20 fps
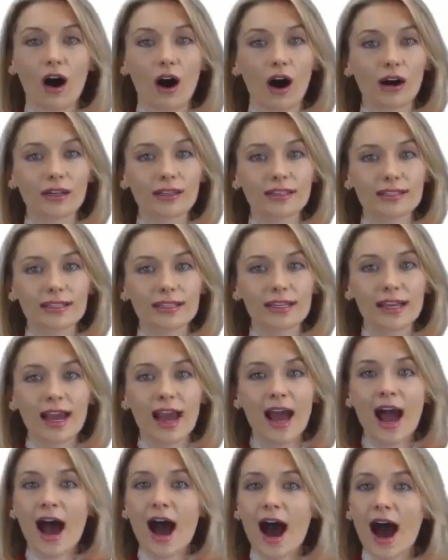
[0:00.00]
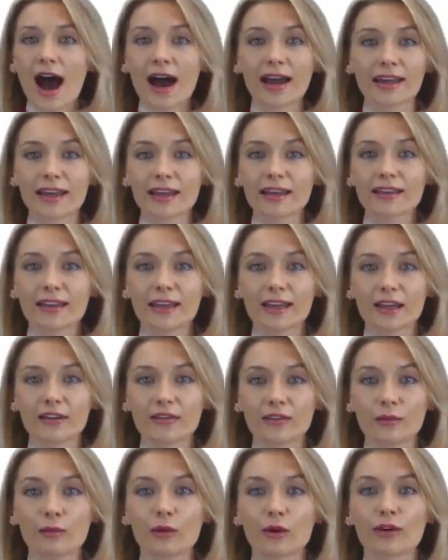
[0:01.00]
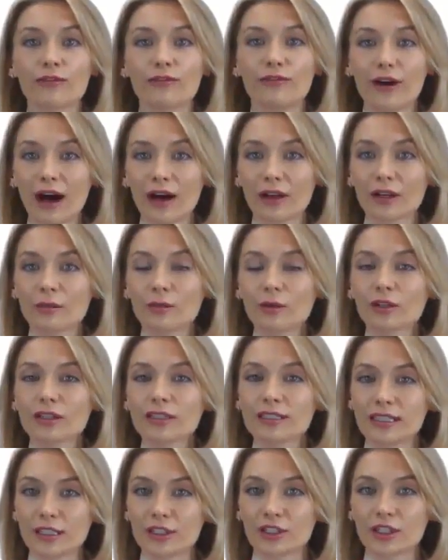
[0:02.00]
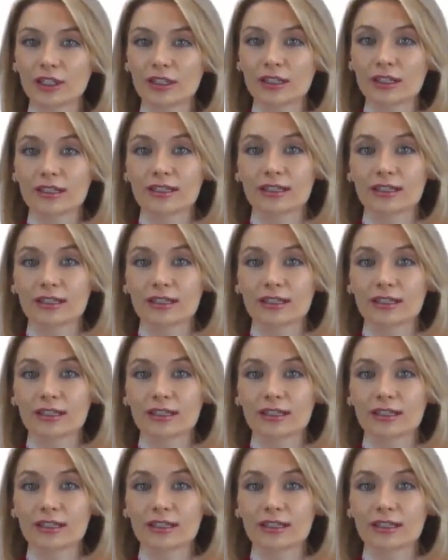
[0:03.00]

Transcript: Honestly, I can't think of a more valuable addition